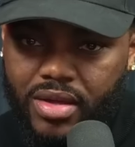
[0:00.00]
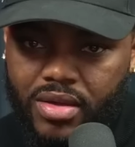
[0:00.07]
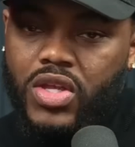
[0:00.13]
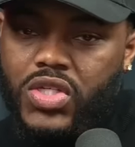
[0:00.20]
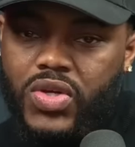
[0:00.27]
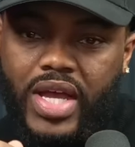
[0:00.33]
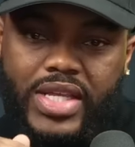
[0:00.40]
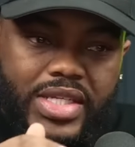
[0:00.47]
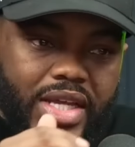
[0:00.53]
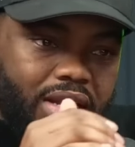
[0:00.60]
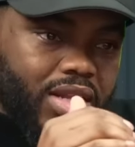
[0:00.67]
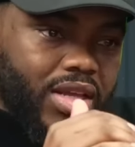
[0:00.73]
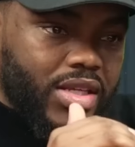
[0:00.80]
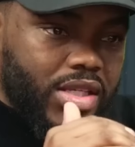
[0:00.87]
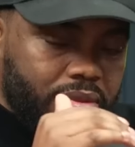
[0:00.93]
So I said
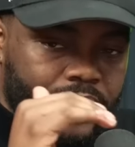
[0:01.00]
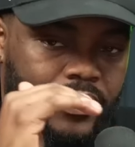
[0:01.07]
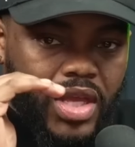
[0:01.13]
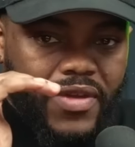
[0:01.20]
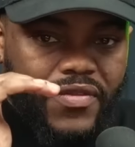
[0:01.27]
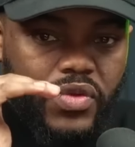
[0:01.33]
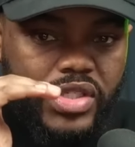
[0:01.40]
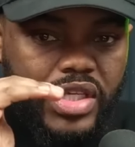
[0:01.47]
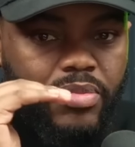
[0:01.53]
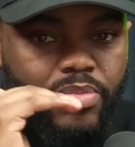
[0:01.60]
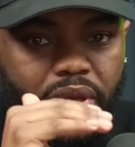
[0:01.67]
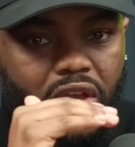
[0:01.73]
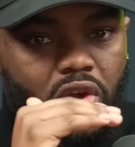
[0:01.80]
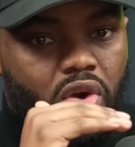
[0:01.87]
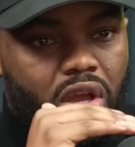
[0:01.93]
this. If you see
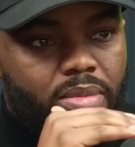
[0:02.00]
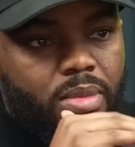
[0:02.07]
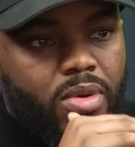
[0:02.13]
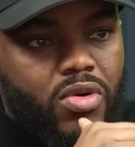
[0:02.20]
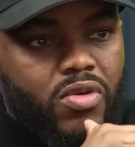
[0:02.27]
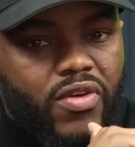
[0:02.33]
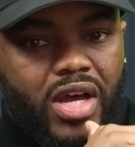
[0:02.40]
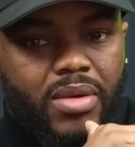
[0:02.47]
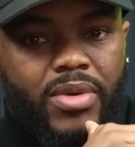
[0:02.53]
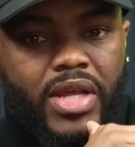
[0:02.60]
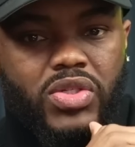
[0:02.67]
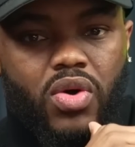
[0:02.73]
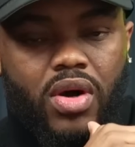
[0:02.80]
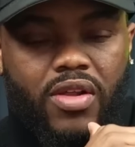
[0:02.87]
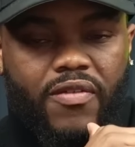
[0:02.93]
Bitcoin move up, let's
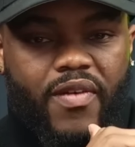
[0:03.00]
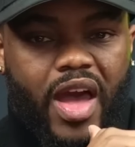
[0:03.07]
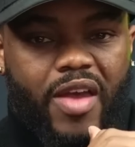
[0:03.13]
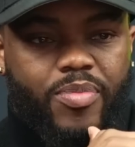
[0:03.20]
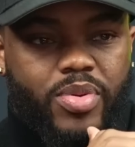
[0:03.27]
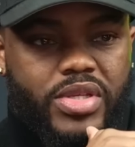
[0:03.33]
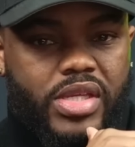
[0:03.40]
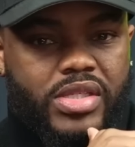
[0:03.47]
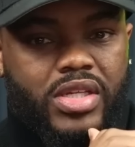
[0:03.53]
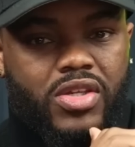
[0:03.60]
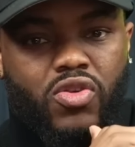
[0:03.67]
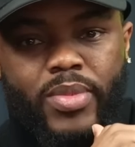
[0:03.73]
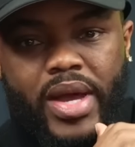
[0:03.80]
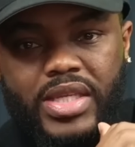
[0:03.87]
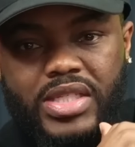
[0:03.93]
call it 5%.
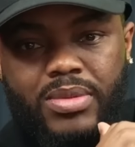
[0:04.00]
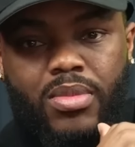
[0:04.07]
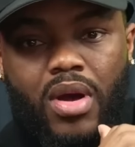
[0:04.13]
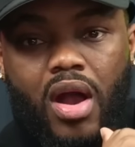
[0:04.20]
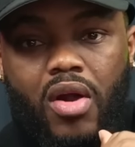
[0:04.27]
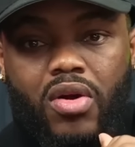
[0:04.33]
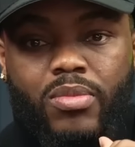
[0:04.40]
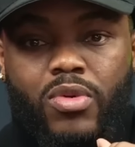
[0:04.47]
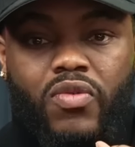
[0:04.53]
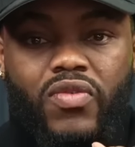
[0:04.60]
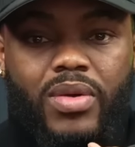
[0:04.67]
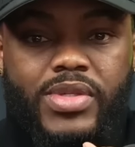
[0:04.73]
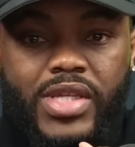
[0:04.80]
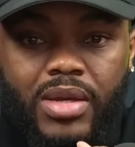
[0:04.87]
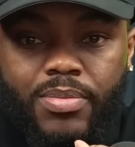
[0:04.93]
You might see Mara move
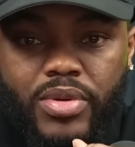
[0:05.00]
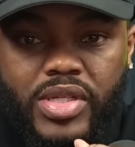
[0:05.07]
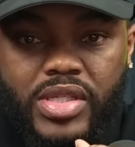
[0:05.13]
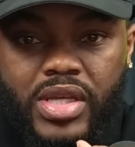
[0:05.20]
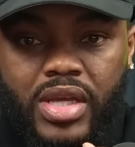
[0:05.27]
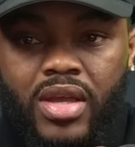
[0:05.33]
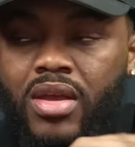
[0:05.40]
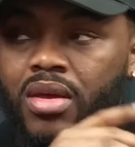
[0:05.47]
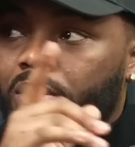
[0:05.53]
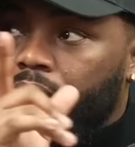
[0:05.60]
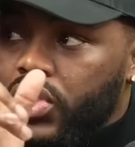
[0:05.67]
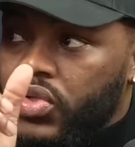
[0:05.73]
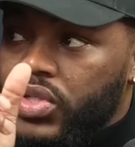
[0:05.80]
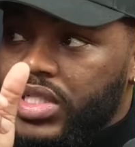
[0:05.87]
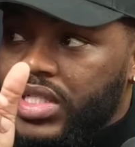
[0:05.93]
up 10%.
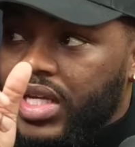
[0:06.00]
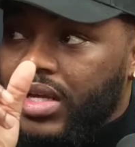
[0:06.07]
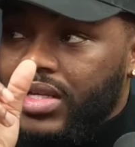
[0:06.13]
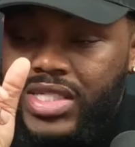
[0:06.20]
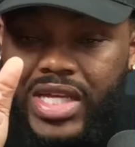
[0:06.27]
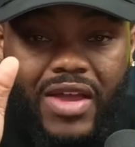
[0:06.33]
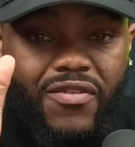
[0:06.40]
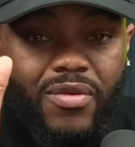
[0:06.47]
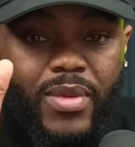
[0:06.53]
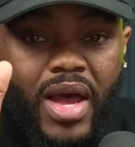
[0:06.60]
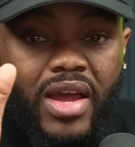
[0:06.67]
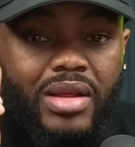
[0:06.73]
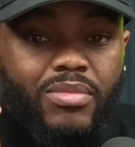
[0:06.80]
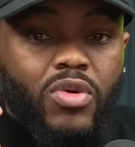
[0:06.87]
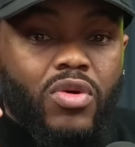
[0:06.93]
But you'll see Cipher
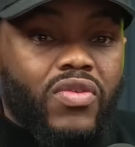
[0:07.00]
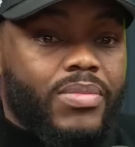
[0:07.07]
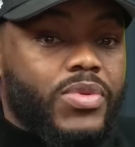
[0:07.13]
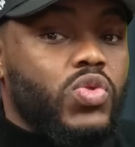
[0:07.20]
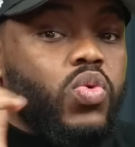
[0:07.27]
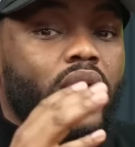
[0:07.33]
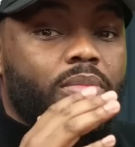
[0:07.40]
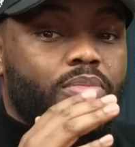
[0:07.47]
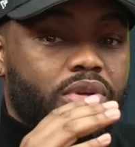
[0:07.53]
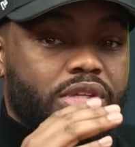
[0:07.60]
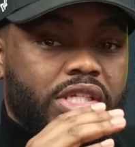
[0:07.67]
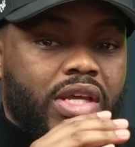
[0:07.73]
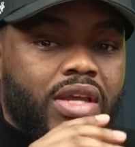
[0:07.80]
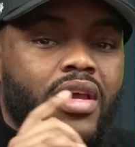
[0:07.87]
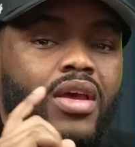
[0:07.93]
Mining move up
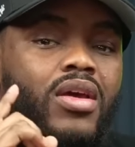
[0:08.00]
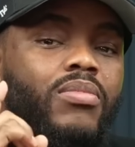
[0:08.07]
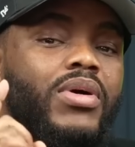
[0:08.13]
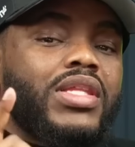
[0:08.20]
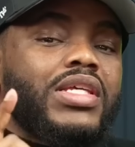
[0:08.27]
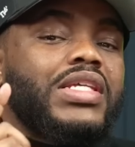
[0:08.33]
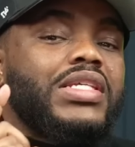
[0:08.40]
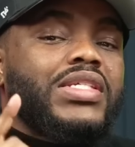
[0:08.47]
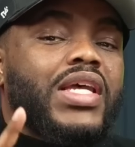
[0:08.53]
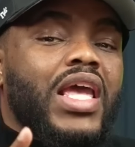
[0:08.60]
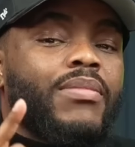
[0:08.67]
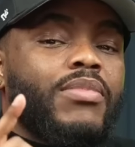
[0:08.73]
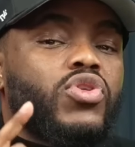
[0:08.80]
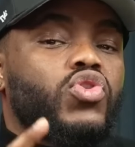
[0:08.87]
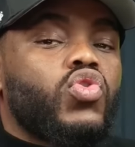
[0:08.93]
20%. But the
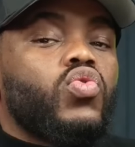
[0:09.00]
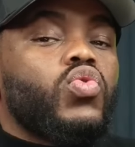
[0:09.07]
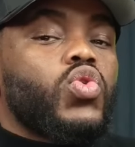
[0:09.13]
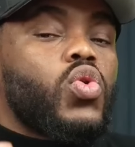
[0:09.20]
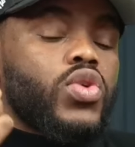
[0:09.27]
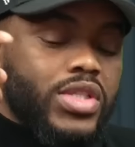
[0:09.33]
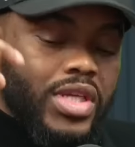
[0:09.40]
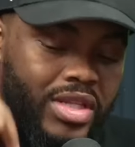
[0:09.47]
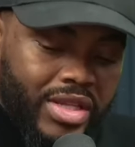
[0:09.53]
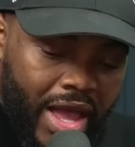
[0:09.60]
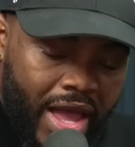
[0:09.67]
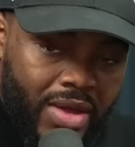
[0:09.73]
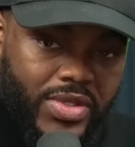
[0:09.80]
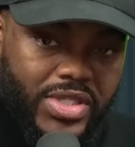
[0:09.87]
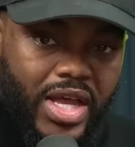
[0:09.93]
same is true towards the
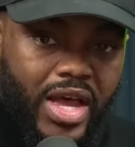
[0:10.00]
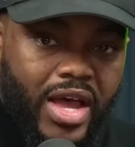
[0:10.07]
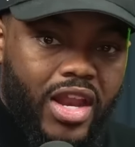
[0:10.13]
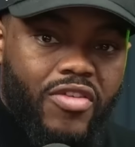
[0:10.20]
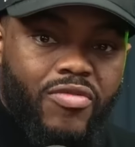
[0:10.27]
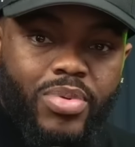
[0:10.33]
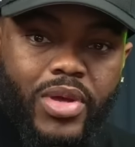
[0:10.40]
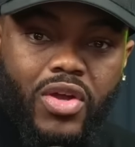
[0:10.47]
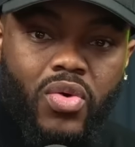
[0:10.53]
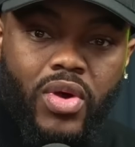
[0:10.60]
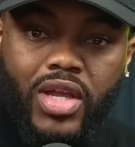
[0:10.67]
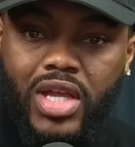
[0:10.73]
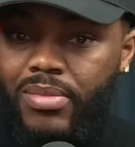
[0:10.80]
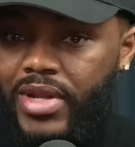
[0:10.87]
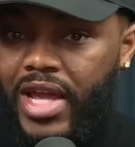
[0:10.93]
downside. If Bitcoin
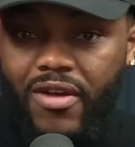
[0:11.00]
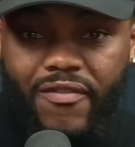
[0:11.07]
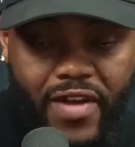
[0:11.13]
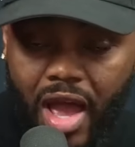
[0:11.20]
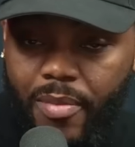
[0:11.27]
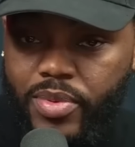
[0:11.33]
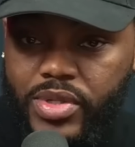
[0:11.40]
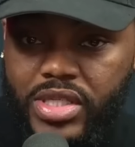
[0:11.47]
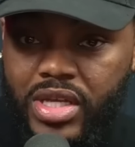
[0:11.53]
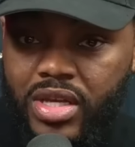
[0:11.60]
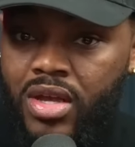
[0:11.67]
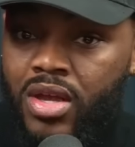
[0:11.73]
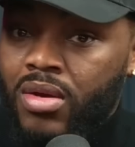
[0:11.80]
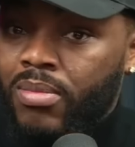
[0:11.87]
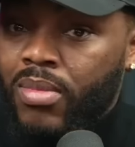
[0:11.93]
come down 5%,
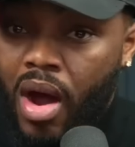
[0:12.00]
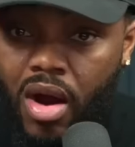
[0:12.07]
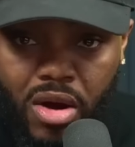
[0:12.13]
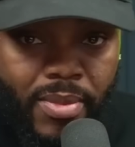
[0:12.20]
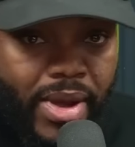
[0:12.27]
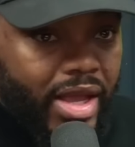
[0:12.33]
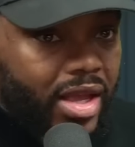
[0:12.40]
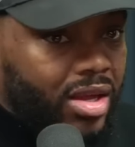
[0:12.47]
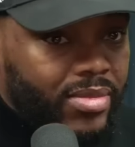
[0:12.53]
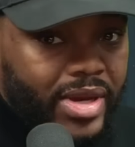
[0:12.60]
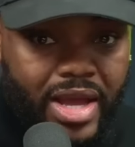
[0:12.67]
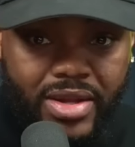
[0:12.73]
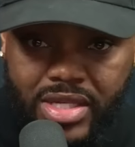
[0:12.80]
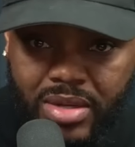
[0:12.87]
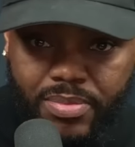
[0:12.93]
Mara might come
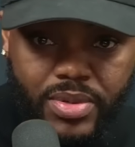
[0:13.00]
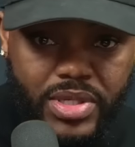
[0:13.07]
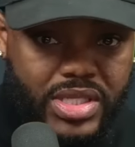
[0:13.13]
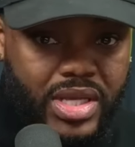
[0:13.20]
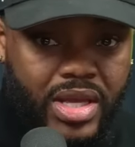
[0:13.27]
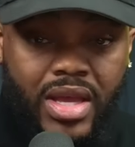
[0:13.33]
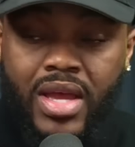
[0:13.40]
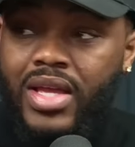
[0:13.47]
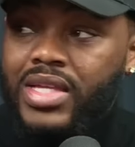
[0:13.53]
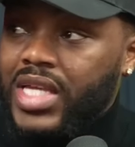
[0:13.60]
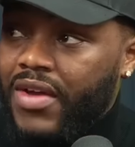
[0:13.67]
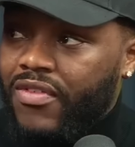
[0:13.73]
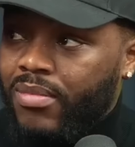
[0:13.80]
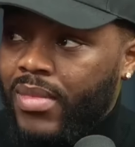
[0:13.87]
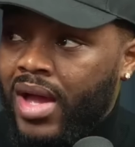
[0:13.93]
down 10%,
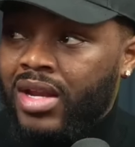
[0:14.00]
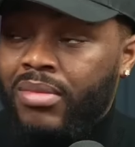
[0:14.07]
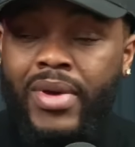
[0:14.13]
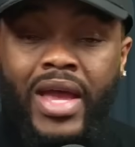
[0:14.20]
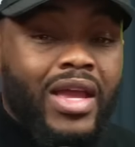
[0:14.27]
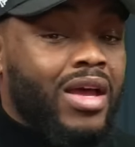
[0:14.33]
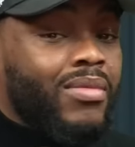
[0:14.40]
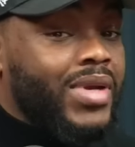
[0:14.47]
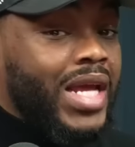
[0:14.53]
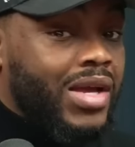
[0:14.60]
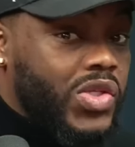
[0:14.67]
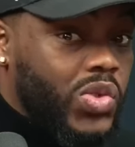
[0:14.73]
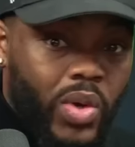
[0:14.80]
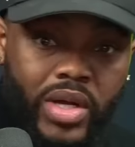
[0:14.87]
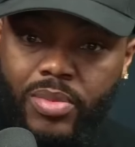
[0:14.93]
Cipher Mining might come down
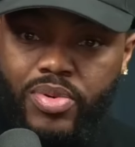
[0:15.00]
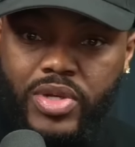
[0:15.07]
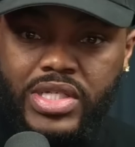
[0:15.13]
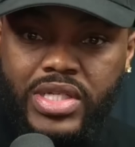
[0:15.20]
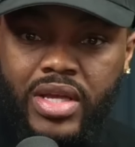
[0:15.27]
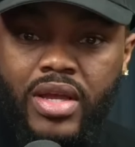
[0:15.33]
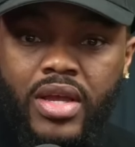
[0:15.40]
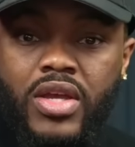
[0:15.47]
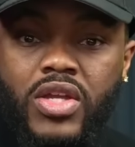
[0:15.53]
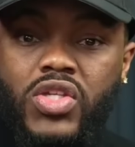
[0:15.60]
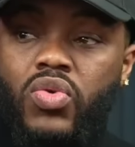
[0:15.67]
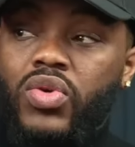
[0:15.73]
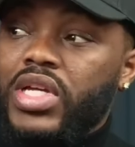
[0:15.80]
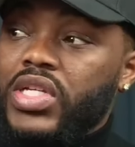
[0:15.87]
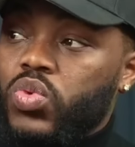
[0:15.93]
20%.
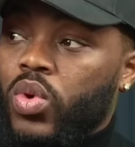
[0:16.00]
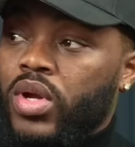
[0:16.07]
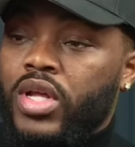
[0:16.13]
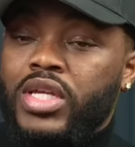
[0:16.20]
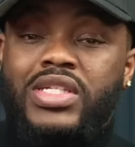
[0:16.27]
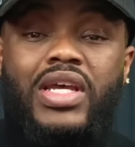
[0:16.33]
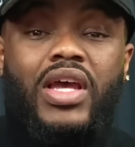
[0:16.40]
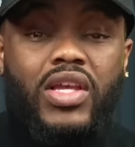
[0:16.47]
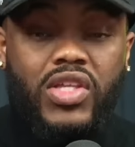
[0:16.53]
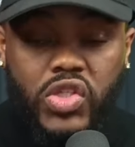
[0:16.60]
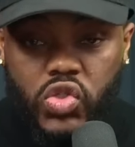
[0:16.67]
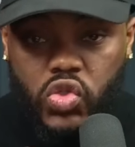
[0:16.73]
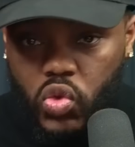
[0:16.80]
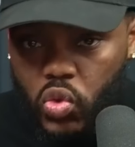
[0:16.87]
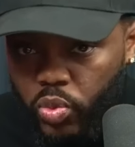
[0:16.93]
So this one is
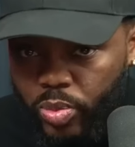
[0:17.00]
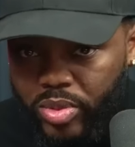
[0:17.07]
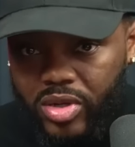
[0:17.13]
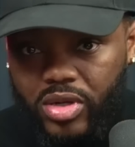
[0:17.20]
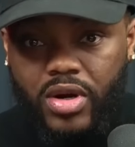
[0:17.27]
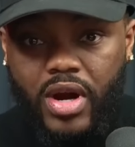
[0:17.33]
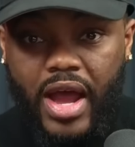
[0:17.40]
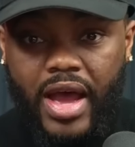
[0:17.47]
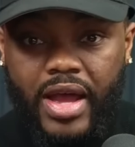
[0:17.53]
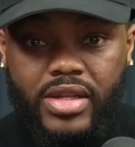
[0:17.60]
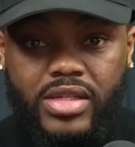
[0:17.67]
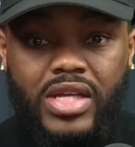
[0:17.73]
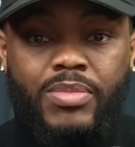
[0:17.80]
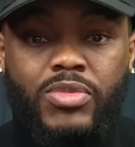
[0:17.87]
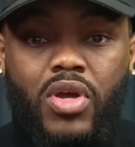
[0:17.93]
super hot.
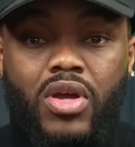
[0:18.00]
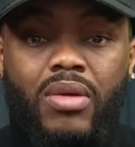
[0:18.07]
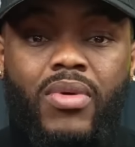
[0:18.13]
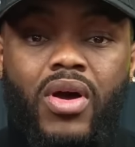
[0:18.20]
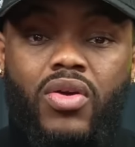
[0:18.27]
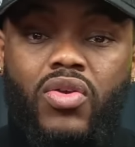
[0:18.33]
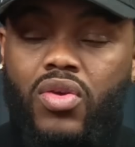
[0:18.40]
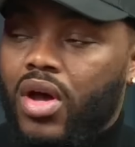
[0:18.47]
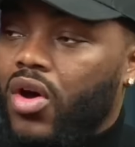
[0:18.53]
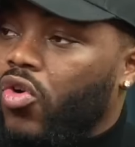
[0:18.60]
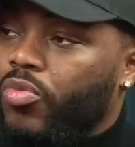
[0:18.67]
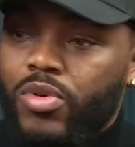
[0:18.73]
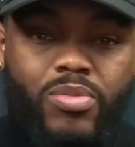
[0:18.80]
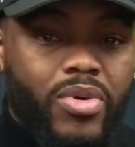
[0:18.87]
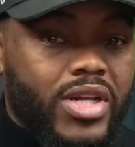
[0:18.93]
I'm talking about, you hope
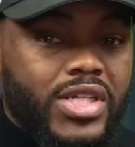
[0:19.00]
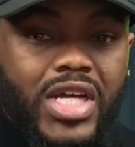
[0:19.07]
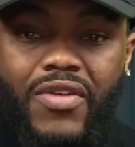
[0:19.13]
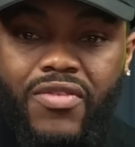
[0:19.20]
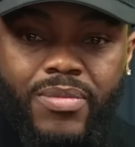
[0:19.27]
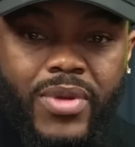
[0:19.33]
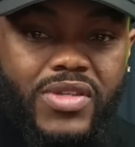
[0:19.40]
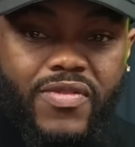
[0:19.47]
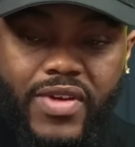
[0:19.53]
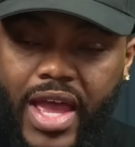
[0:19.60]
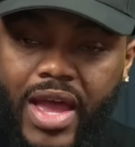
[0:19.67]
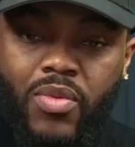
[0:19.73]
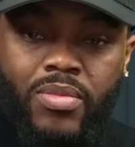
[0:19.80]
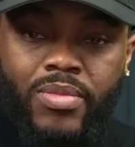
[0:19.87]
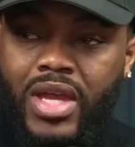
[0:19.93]
you bought your oven mitts for
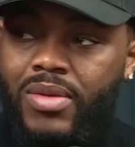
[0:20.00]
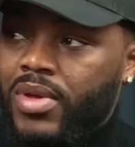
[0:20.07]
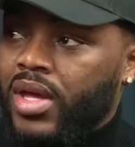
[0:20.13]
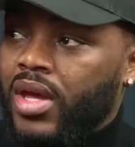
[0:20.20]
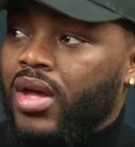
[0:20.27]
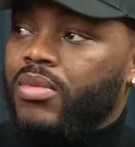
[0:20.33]
that one, baby.